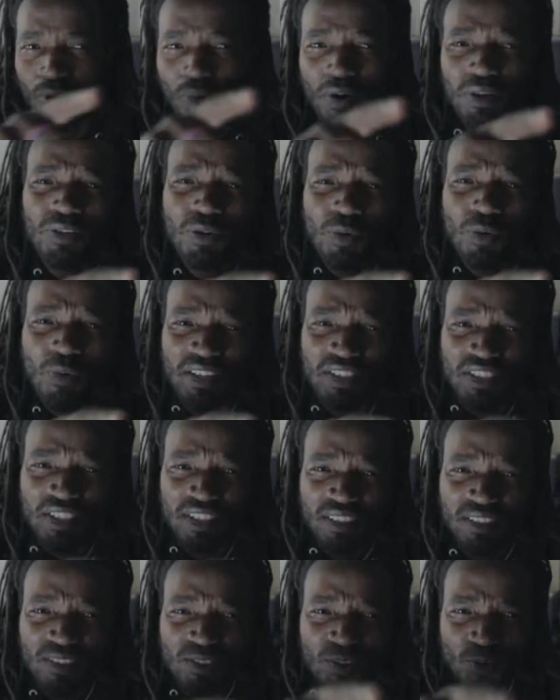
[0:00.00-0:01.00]
you're
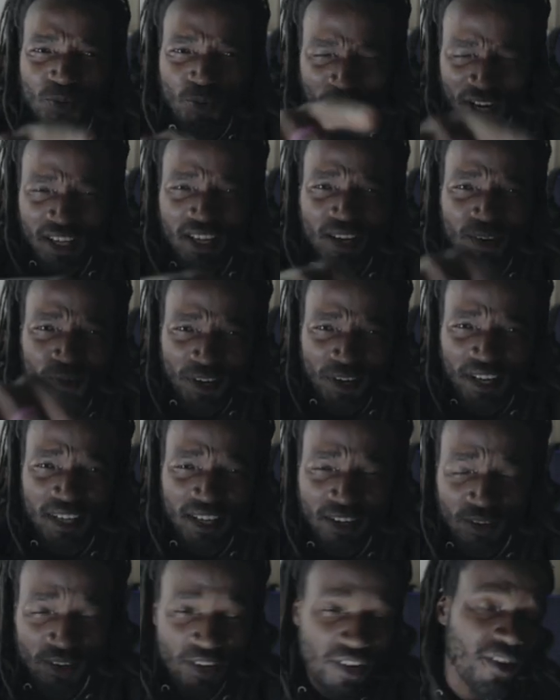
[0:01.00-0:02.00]
watching right
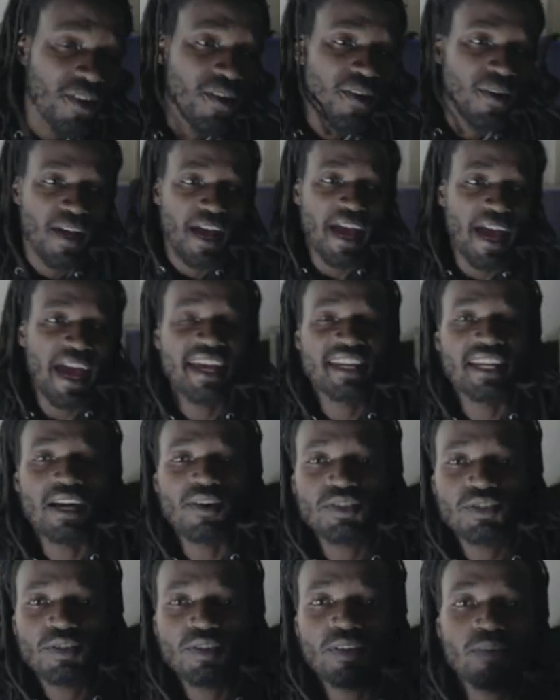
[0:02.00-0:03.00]
now.
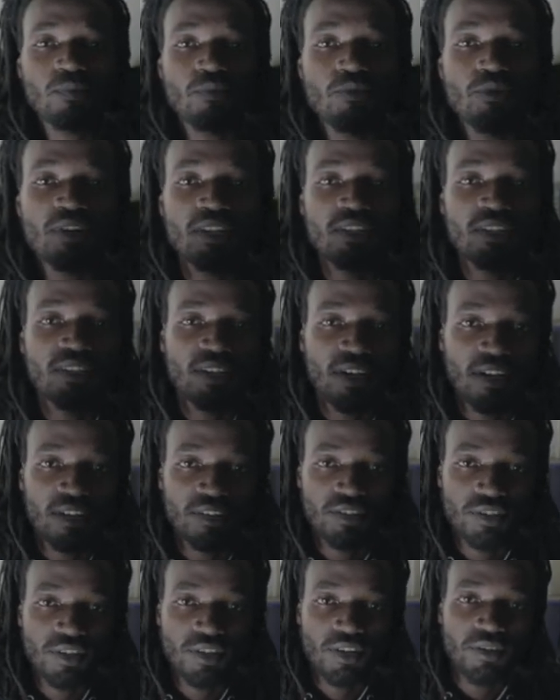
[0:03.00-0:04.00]
And I was doing
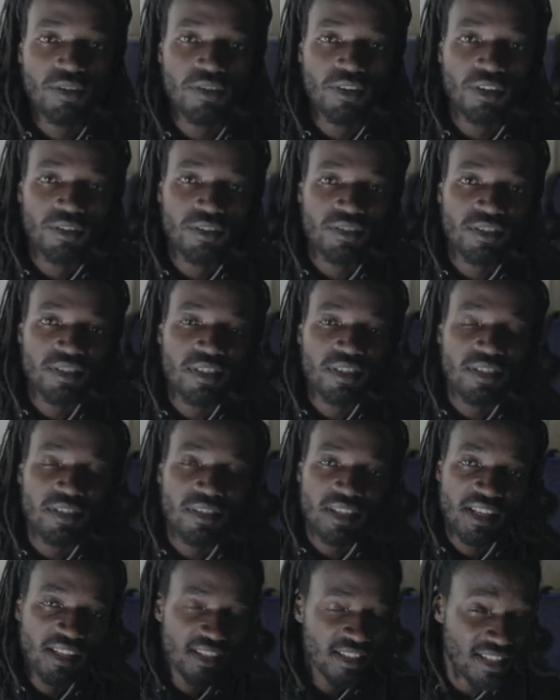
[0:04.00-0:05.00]
research on
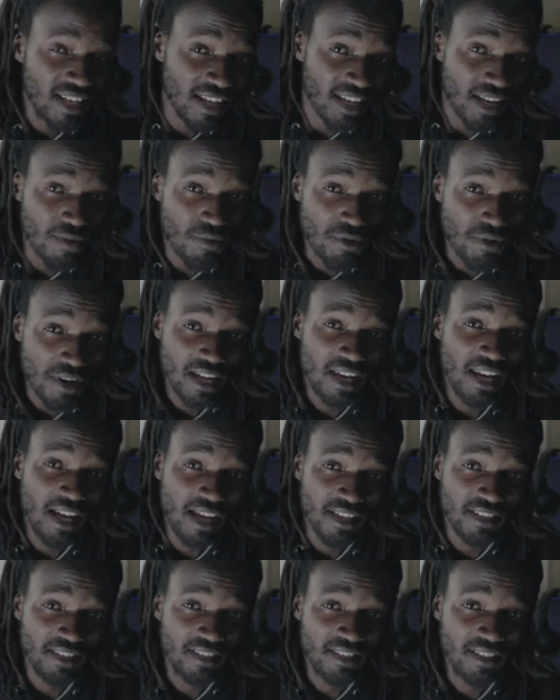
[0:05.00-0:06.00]
systems and I
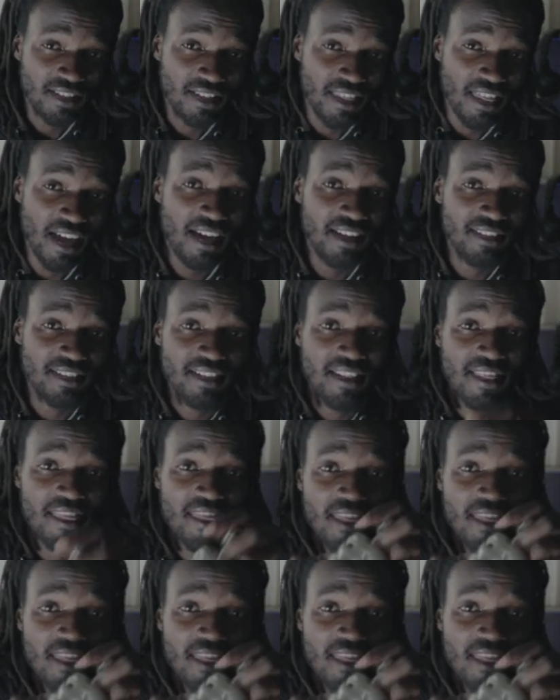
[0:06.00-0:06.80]
realized that